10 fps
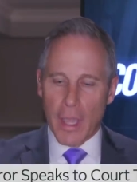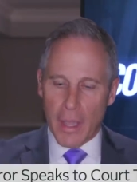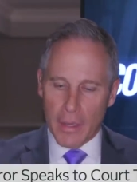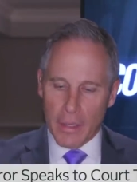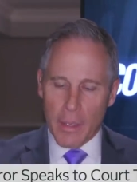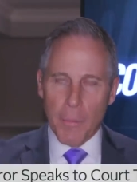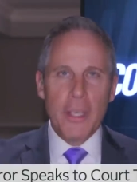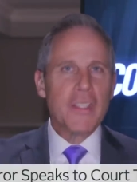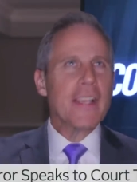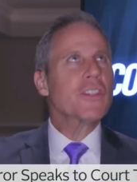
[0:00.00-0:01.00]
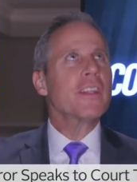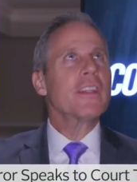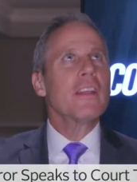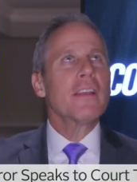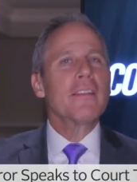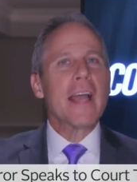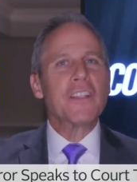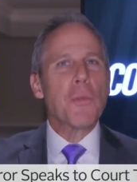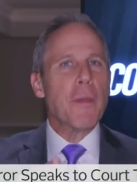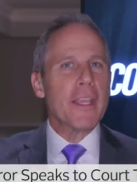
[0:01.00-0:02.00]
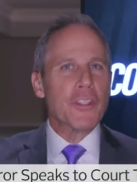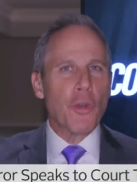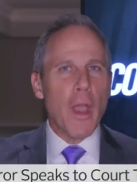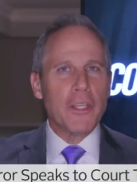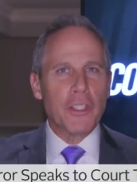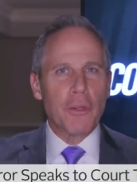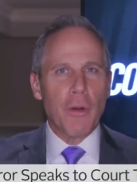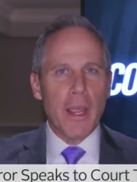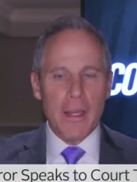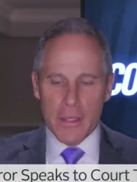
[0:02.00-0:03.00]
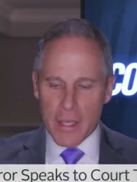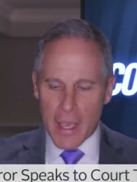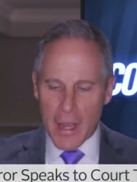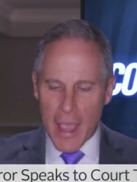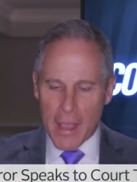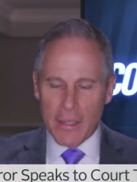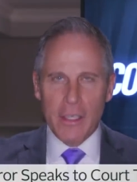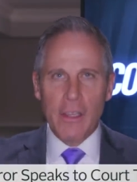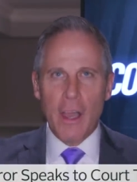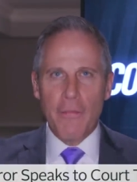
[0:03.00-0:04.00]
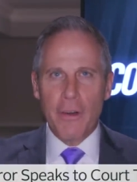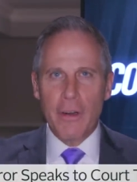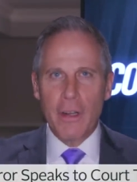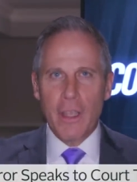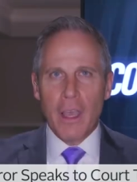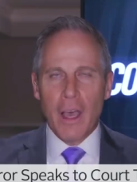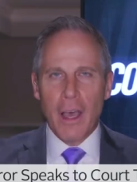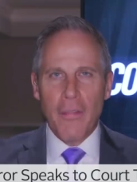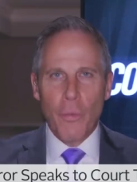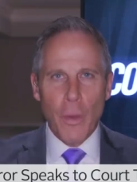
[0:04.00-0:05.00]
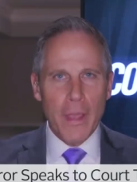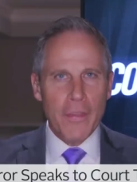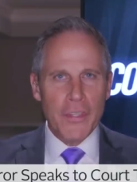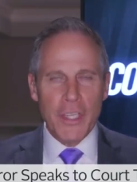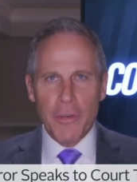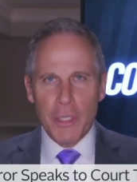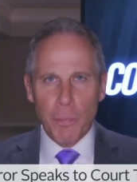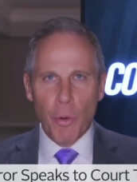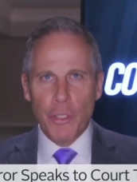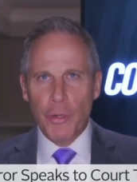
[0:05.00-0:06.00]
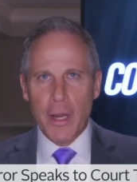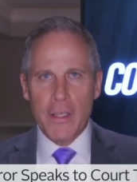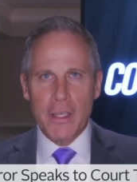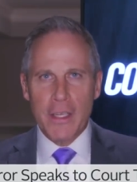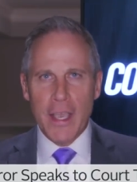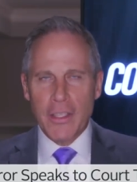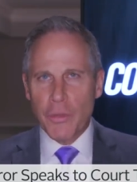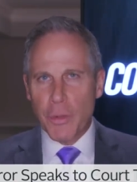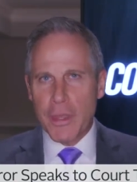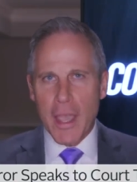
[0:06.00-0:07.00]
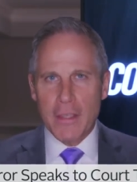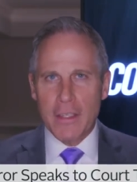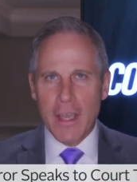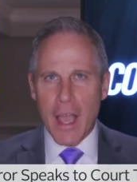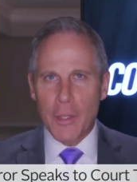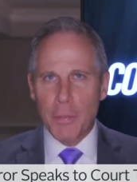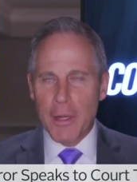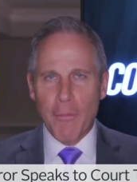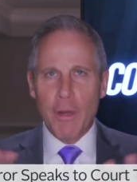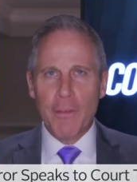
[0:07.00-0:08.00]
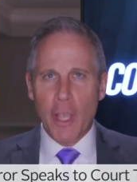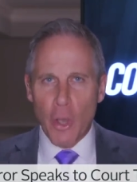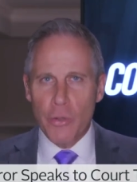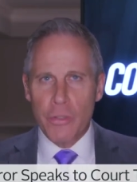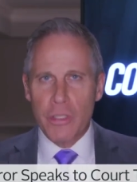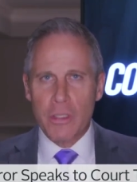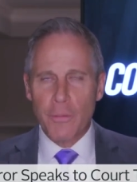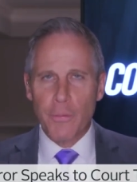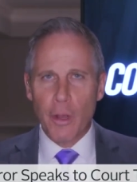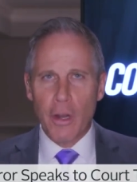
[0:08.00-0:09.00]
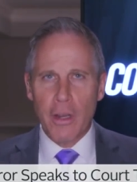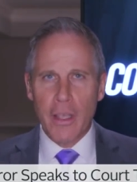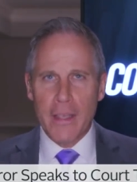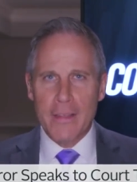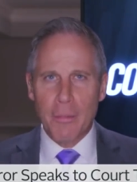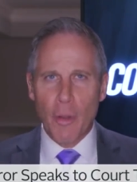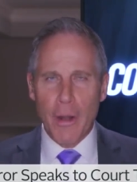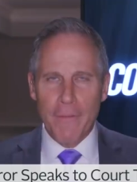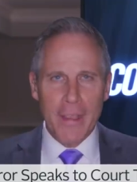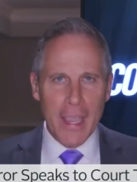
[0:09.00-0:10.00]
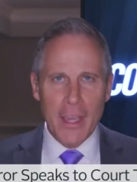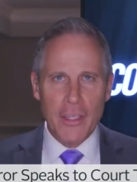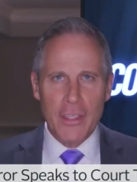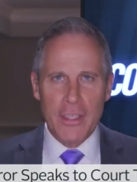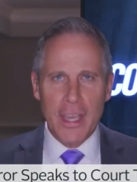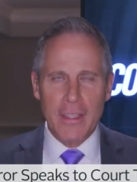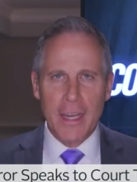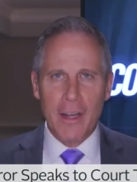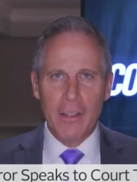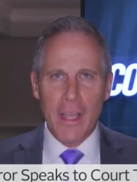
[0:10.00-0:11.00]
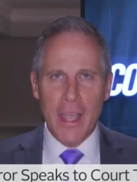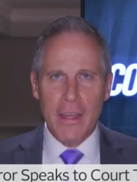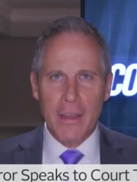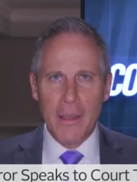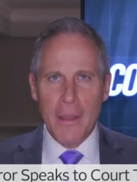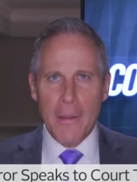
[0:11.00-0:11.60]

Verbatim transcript: every bit because of that's, that's the biggest question, right, is that Alan Glover, uh, the way the series portrays it, gets three thousand dollars but never even goes to Florida, ends up going on vacation in South Carolina.